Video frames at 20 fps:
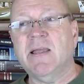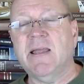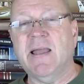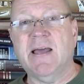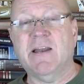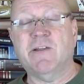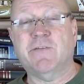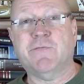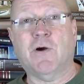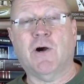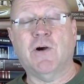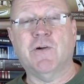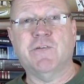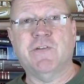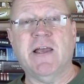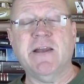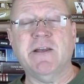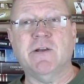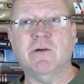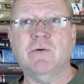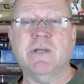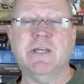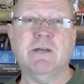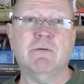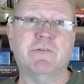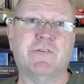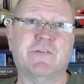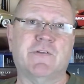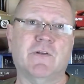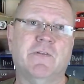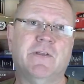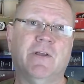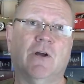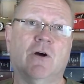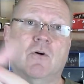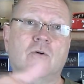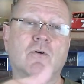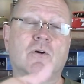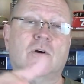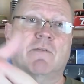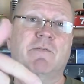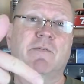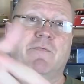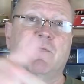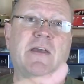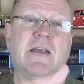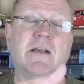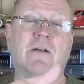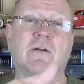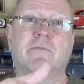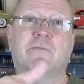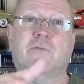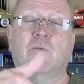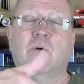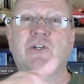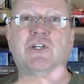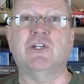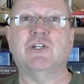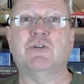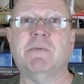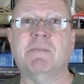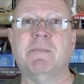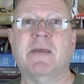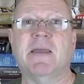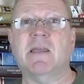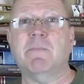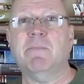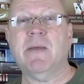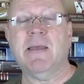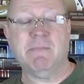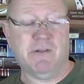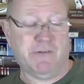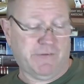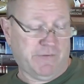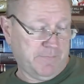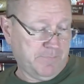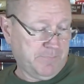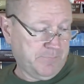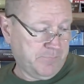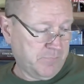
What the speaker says: and as far as they knew, he was still the owner of the vehicle for which he should be making payments.